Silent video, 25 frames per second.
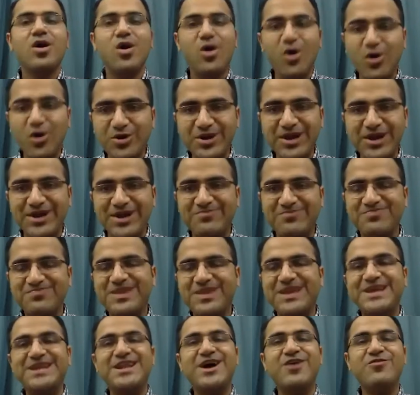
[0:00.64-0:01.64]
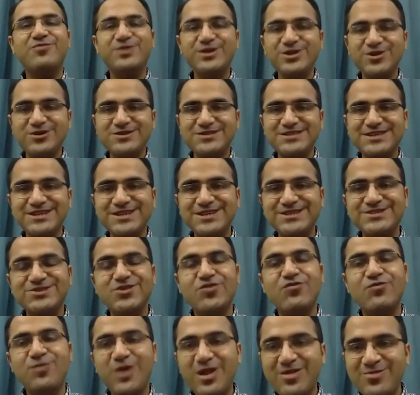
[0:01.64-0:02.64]
Okay, in our video series
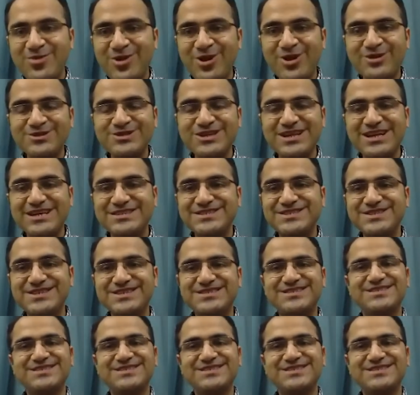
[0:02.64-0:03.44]
of pulmonology lectures,